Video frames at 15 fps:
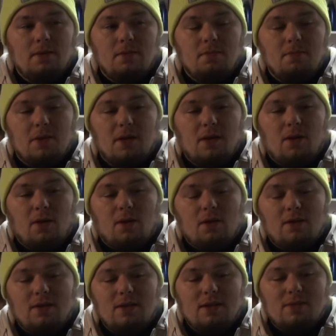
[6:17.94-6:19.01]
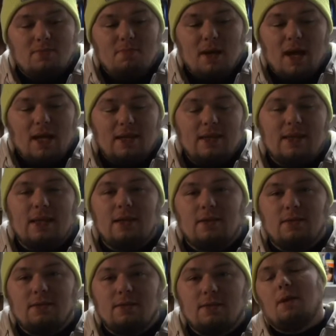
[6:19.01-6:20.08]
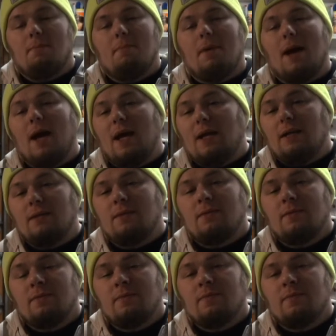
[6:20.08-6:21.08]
But all of these bad things combined